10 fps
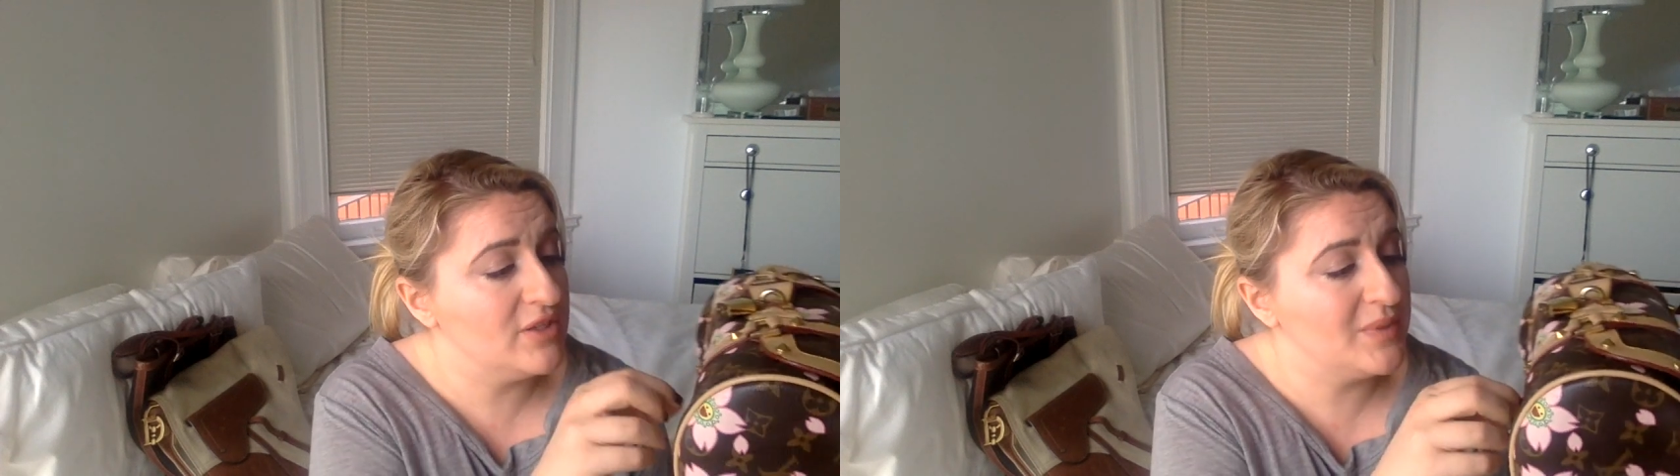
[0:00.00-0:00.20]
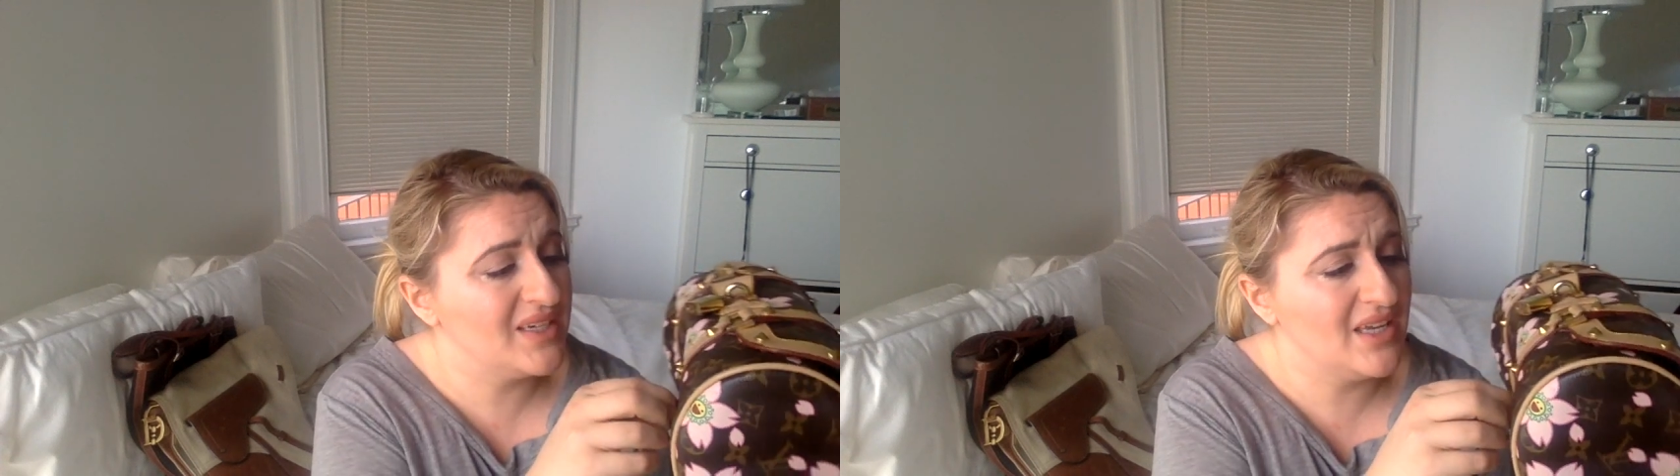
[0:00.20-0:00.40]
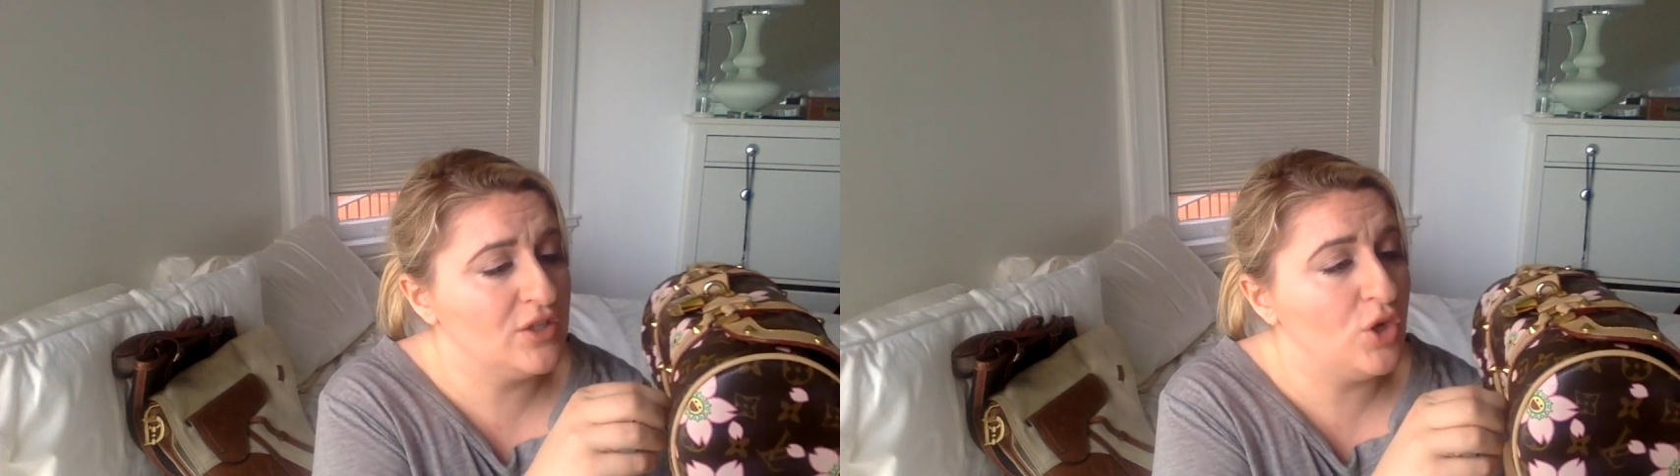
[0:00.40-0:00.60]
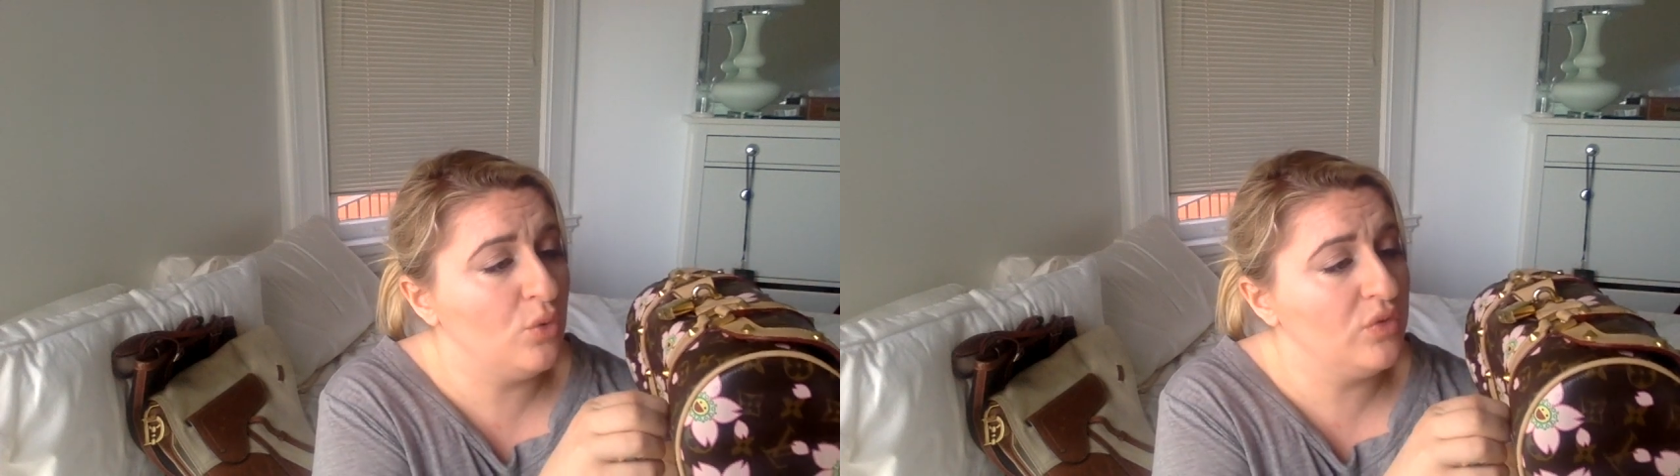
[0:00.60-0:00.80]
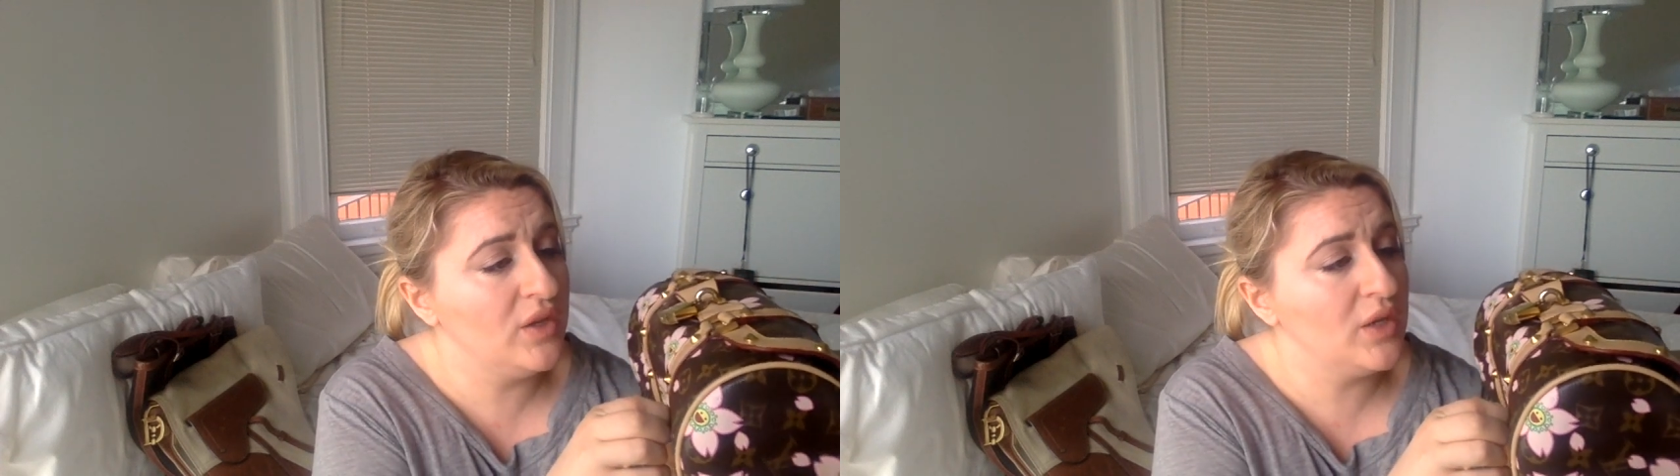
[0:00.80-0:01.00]
because I
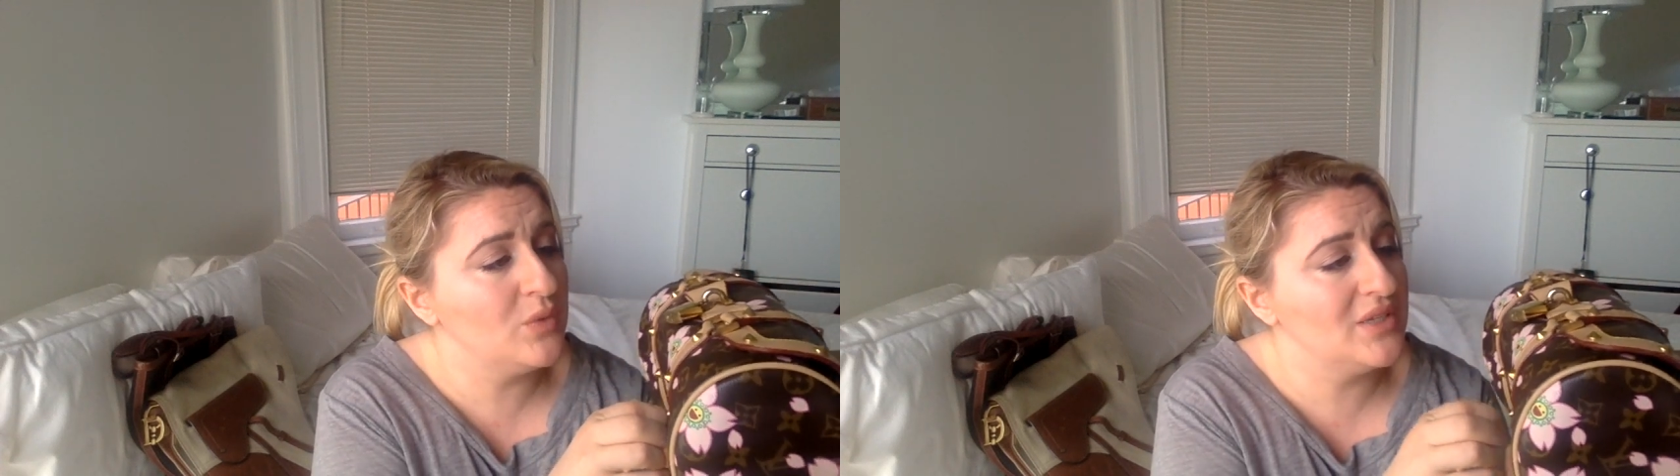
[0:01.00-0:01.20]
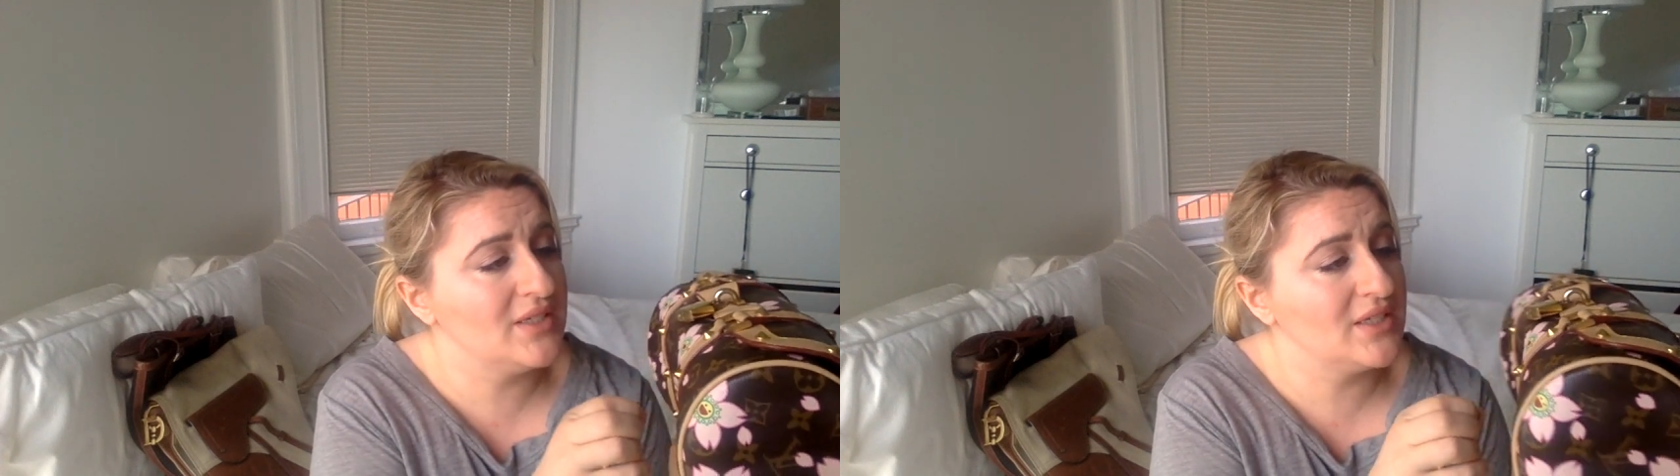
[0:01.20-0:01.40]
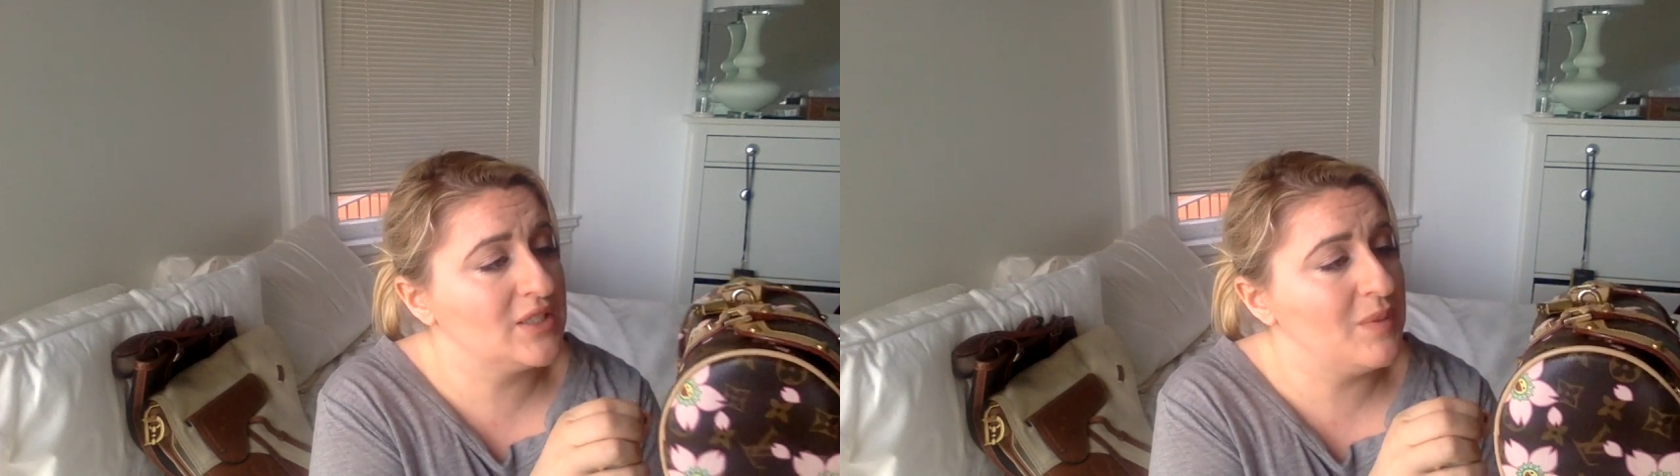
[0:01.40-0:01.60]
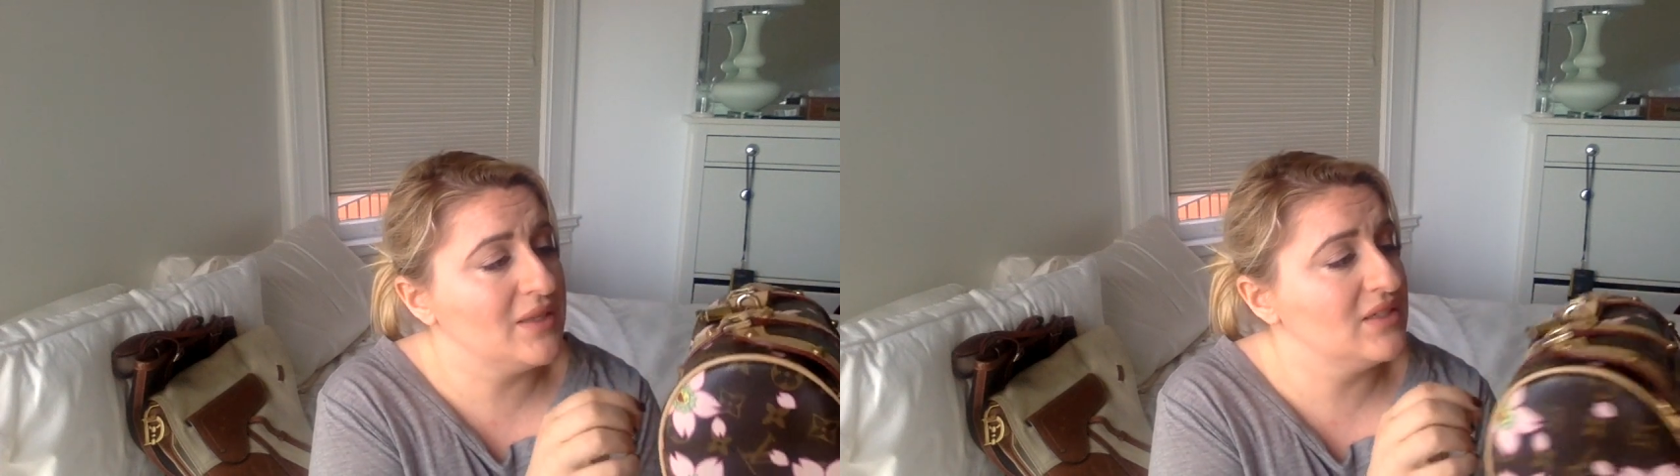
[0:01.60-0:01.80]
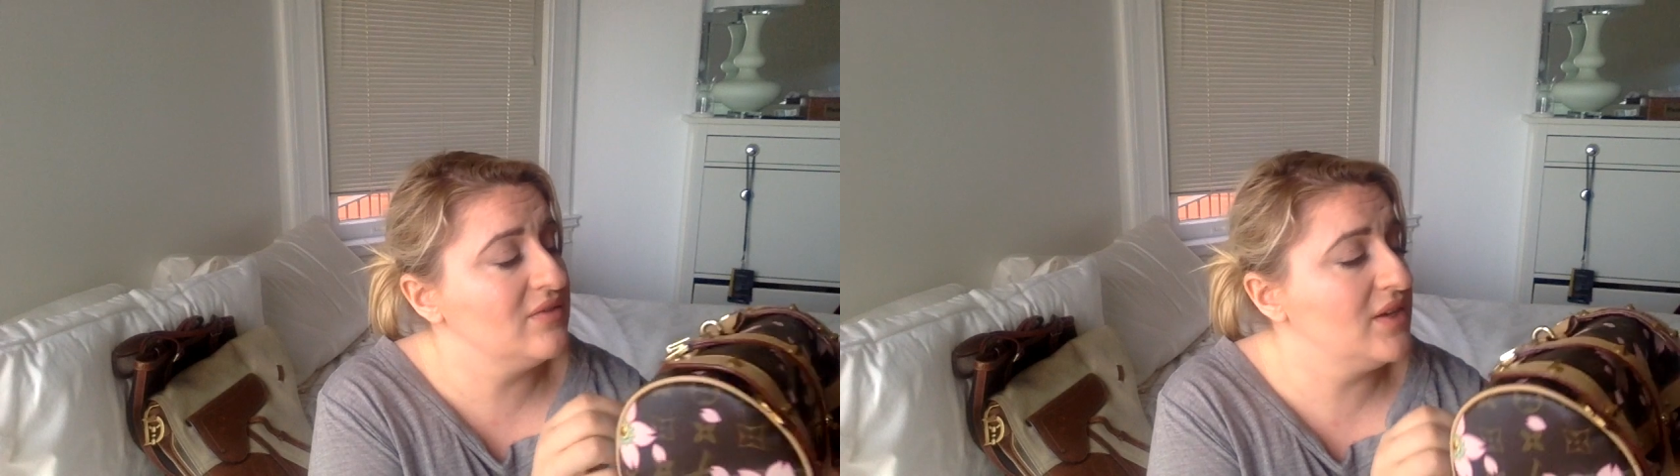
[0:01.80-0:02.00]
don't think it was as
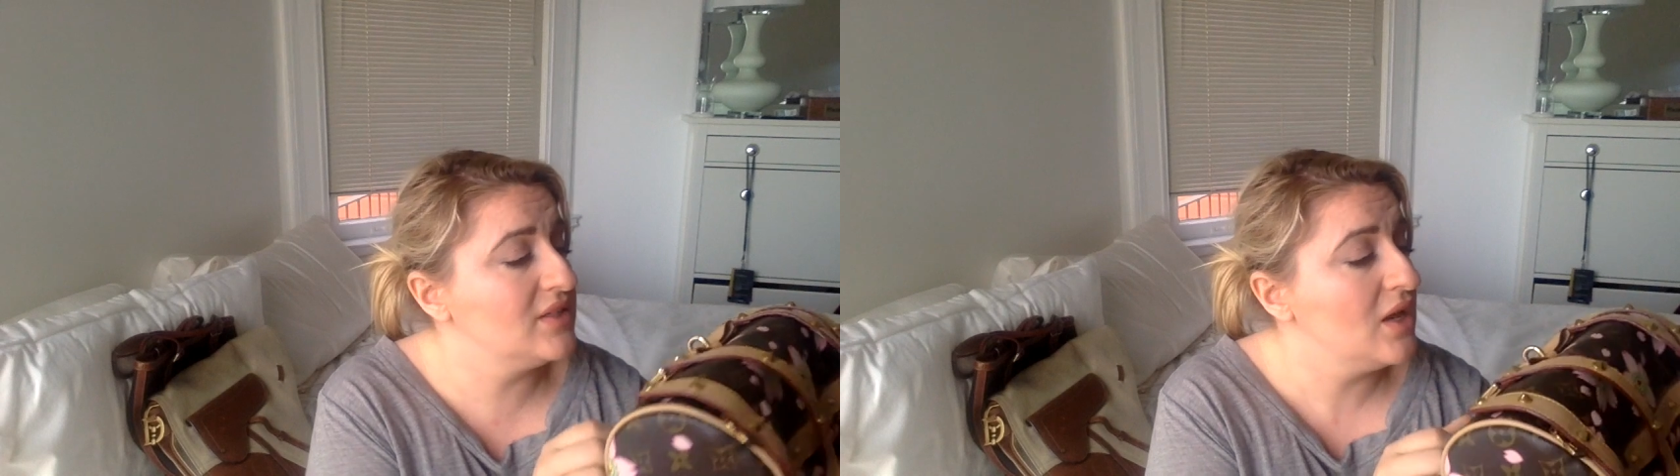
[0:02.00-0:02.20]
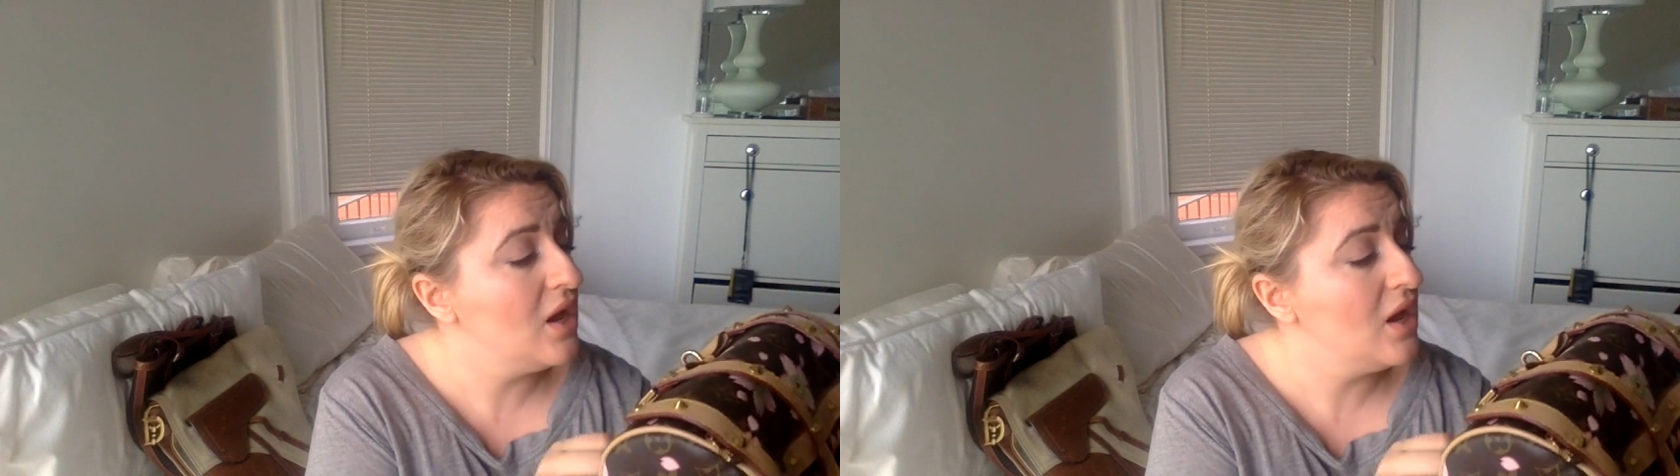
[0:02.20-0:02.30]
expensive as